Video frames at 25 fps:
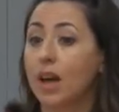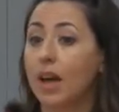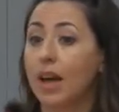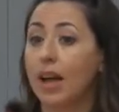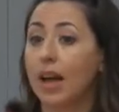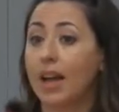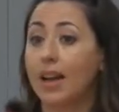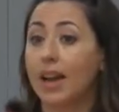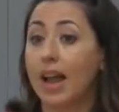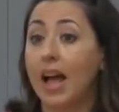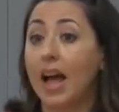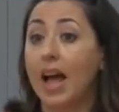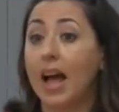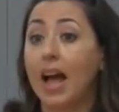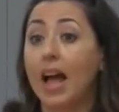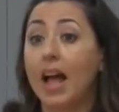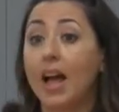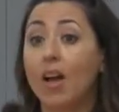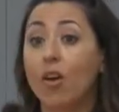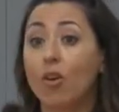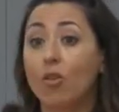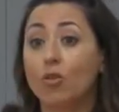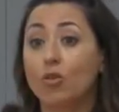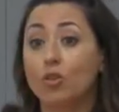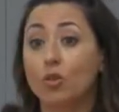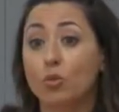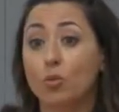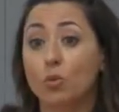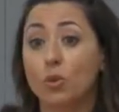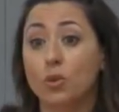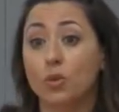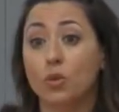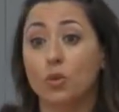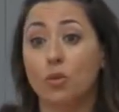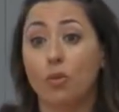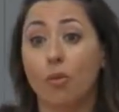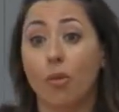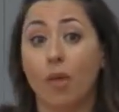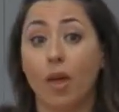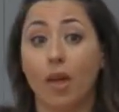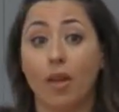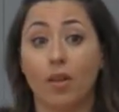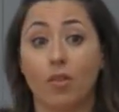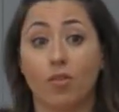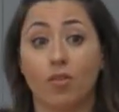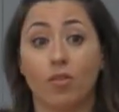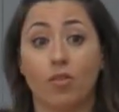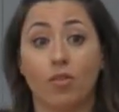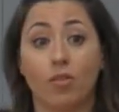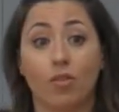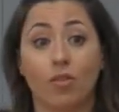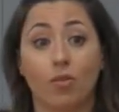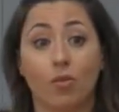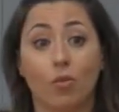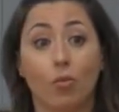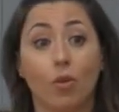And how do we do that?